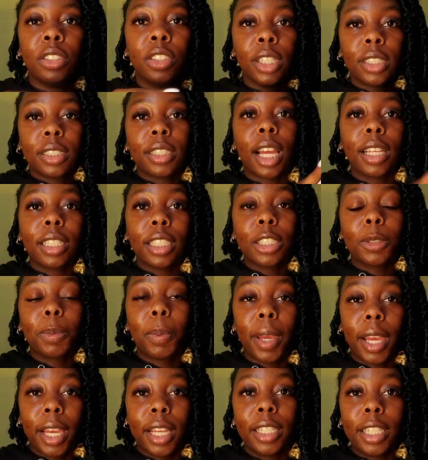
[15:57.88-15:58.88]
just like this
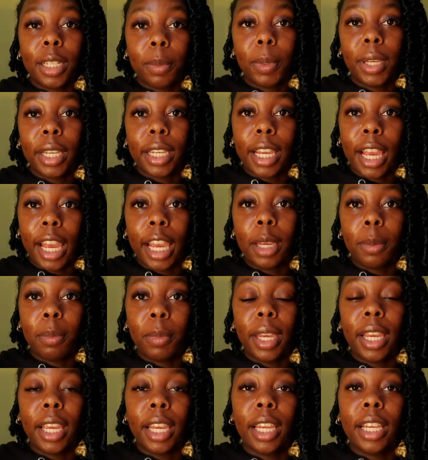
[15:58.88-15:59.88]
pandemic came
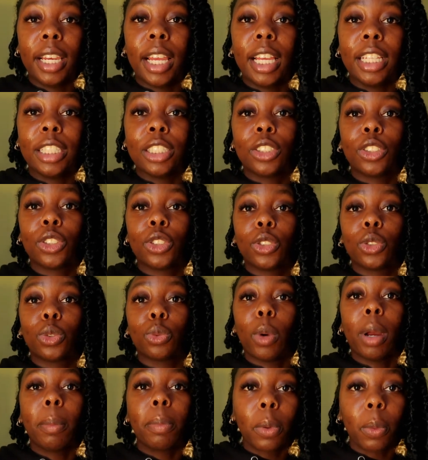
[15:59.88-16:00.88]
in and
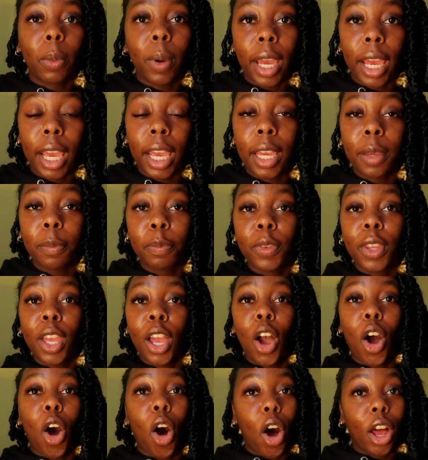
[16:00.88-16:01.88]
swept away
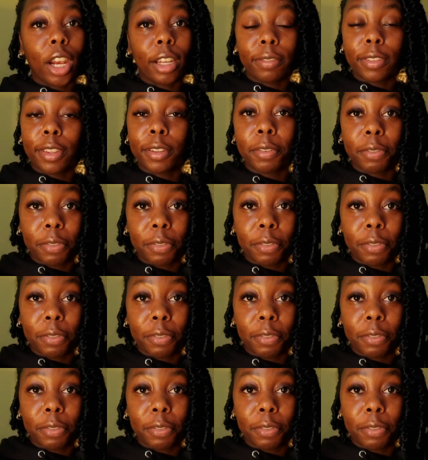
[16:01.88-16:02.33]
all of the